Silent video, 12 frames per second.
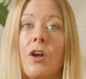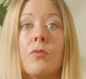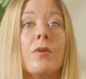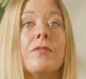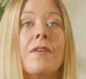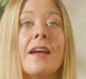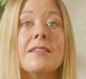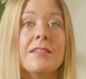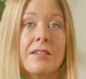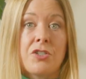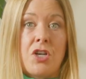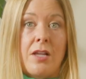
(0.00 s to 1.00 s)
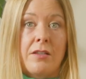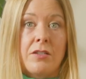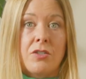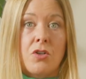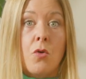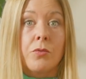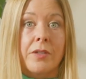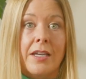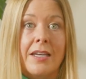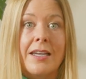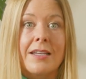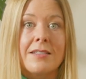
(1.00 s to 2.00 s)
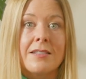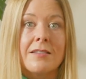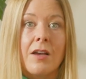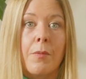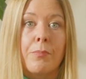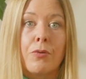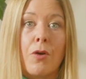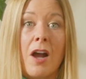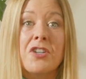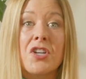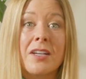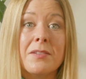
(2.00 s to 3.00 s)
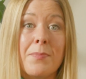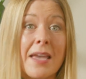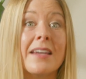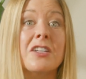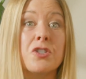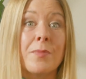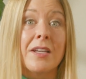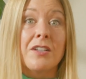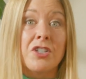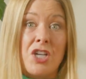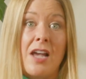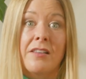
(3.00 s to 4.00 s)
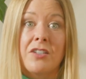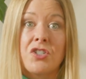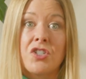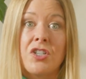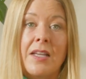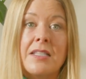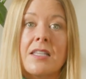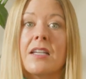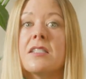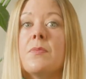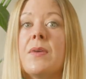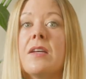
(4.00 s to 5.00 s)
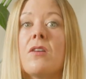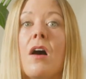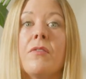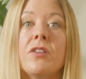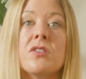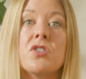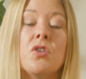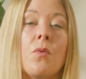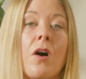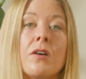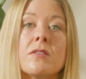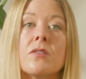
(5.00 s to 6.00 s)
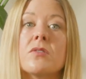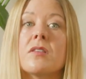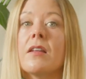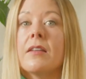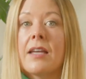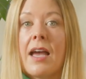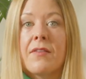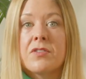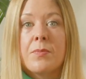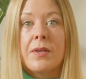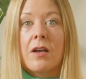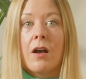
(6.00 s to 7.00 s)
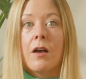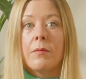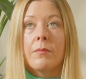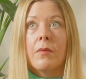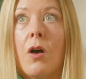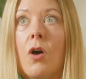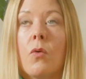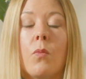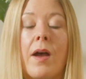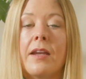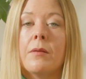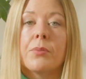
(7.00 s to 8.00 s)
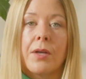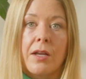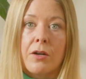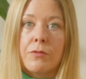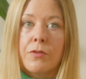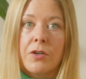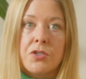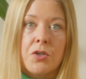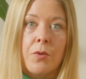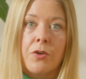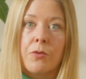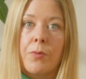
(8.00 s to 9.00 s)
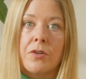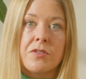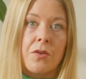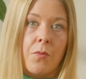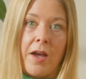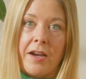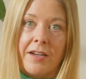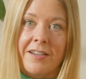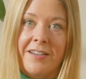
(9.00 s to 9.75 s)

a revising challenge only. It's a project management challenge. It's like to be a novelist, you also suddenly have to become a wedding planner for a 200 person wedding